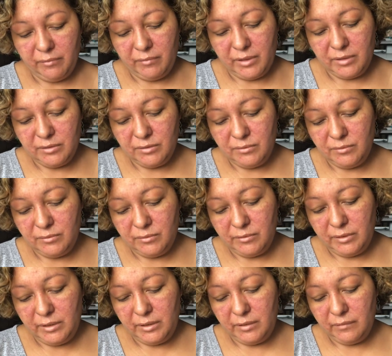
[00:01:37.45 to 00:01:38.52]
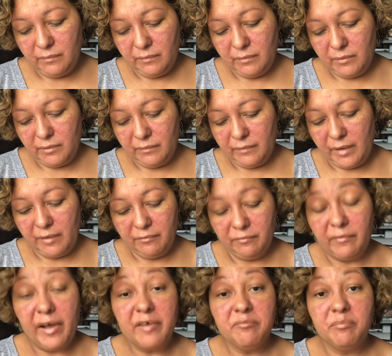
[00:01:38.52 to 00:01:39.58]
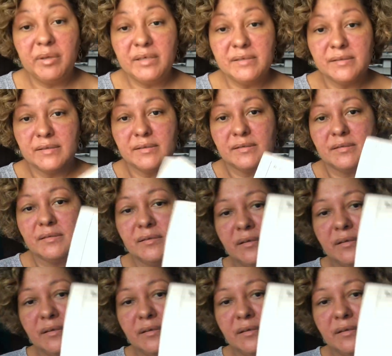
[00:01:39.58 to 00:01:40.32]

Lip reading: 1, 2, 3, 4, 5. 5 pieces.